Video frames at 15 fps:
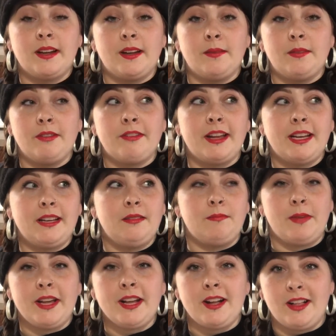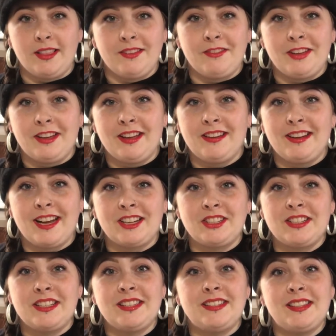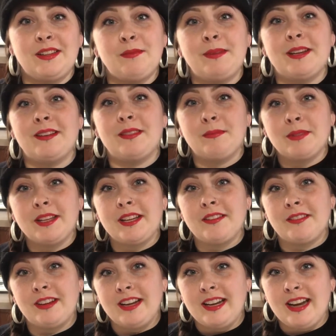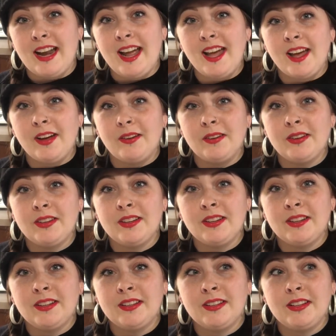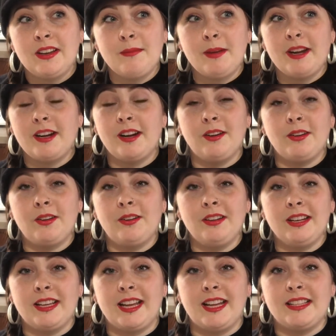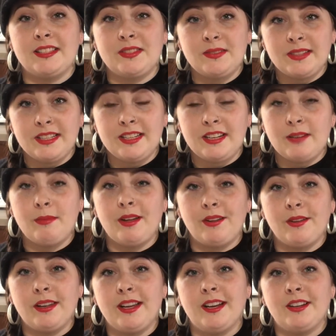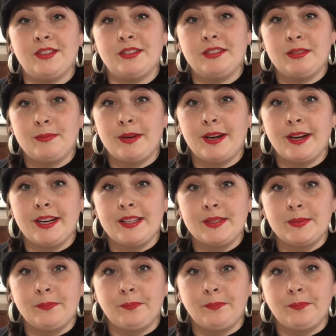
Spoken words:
if I didn't pick all of it, it would actually still be on the plant right now, no matter how cold it gets. It's really good about holding onto its berries.